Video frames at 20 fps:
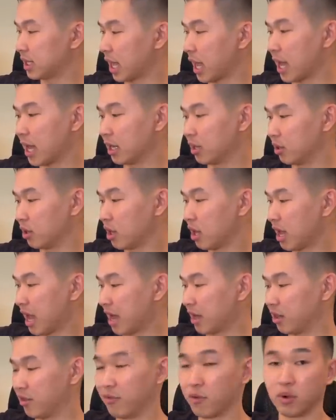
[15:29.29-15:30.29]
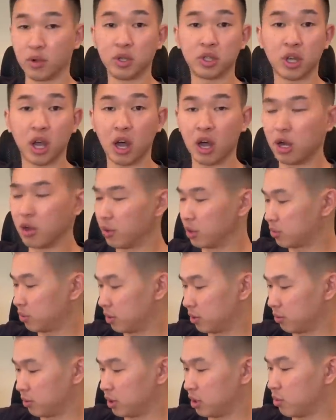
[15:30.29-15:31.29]
And out of the four you saw, which
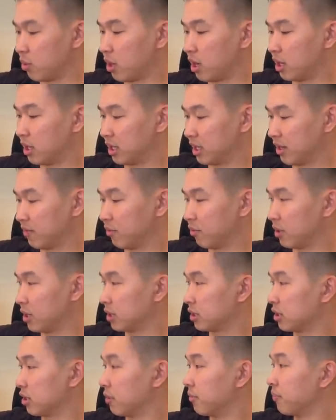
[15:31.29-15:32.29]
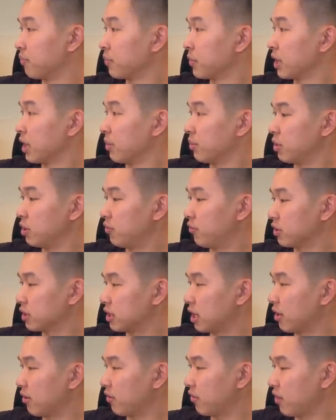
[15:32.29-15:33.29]
one would you want in the giveaway? So beautiful
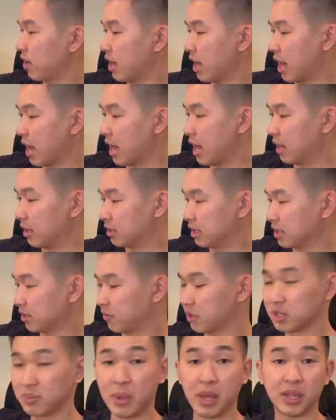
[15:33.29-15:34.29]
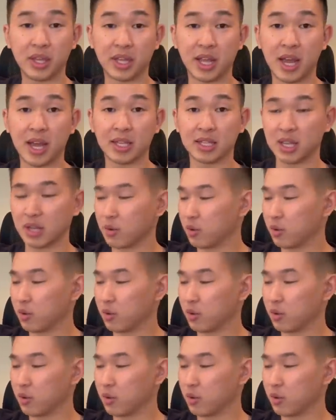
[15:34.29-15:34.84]
stuff. And that's it for this mail day, guys.